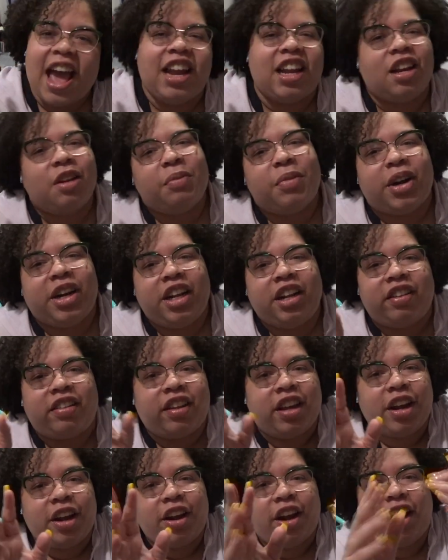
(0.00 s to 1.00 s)
Editing Marnice
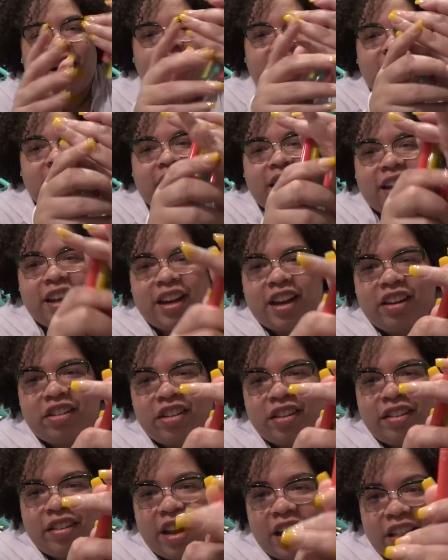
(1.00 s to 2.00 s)
here. Can I
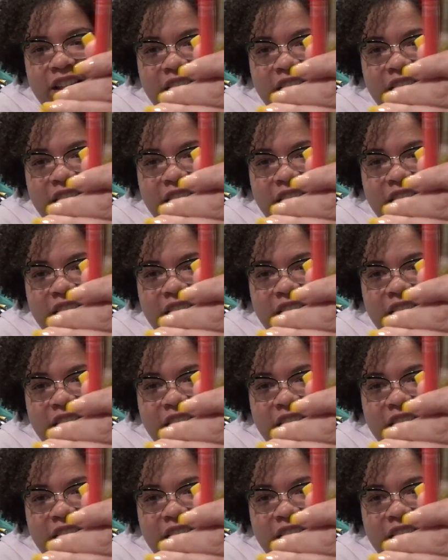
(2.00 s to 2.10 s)
just say